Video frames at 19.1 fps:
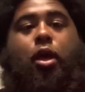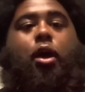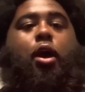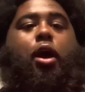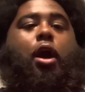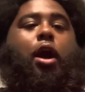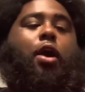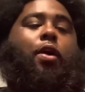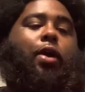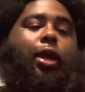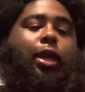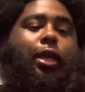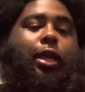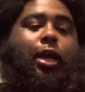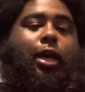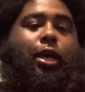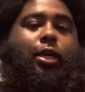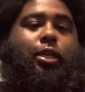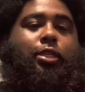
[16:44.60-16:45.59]
All right,
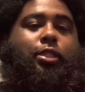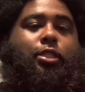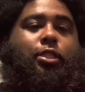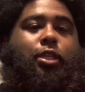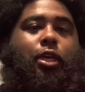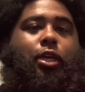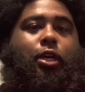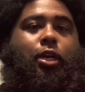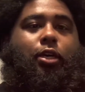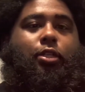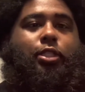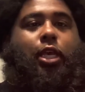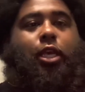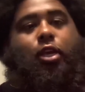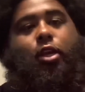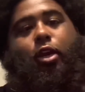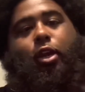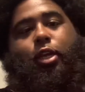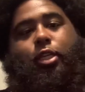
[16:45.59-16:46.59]
guys, take
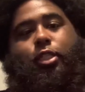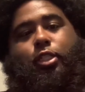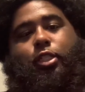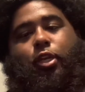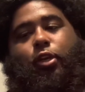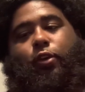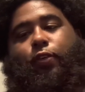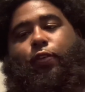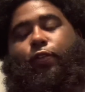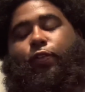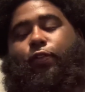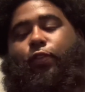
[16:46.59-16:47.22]
care of yourself.